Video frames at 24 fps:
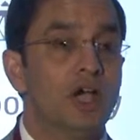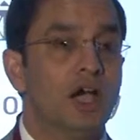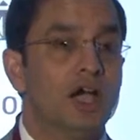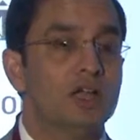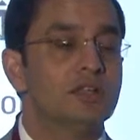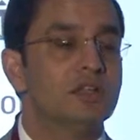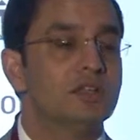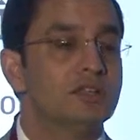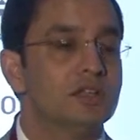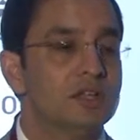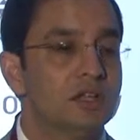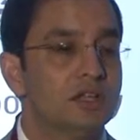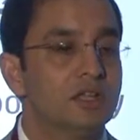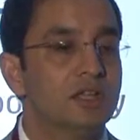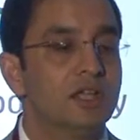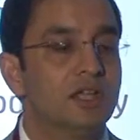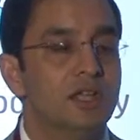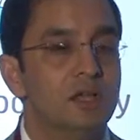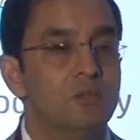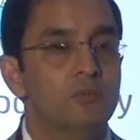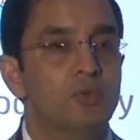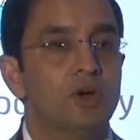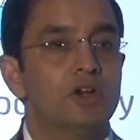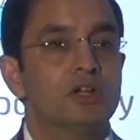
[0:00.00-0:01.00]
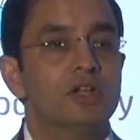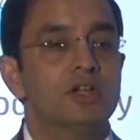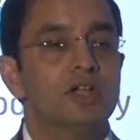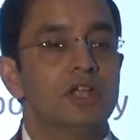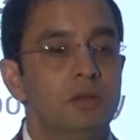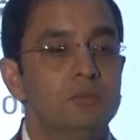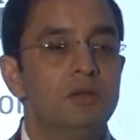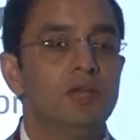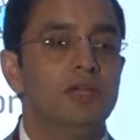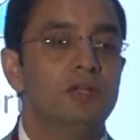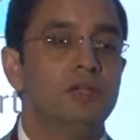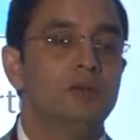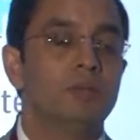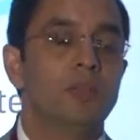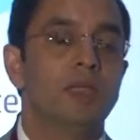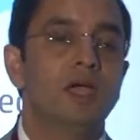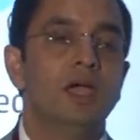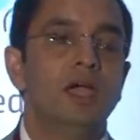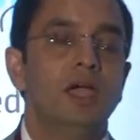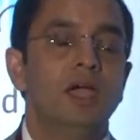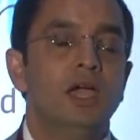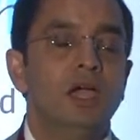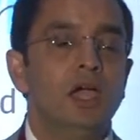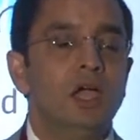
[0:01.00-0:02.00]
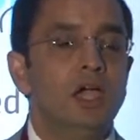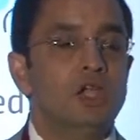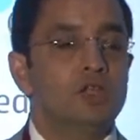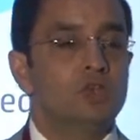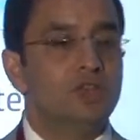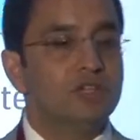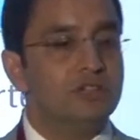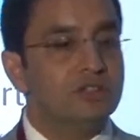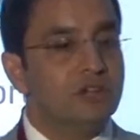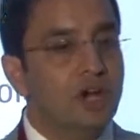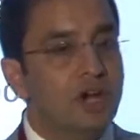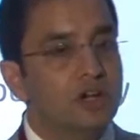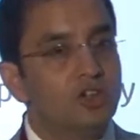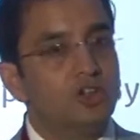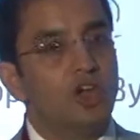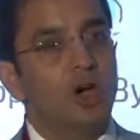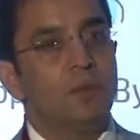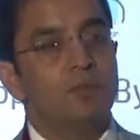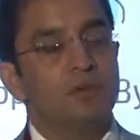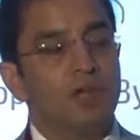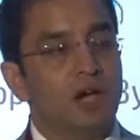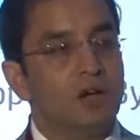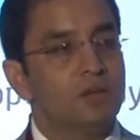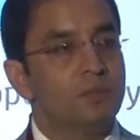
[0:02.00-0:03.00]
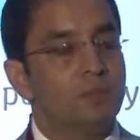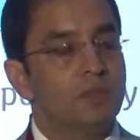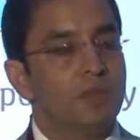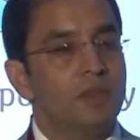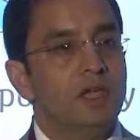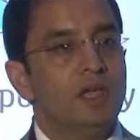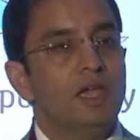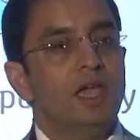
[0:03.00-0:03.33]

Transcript: I think is another important element. So we start top down,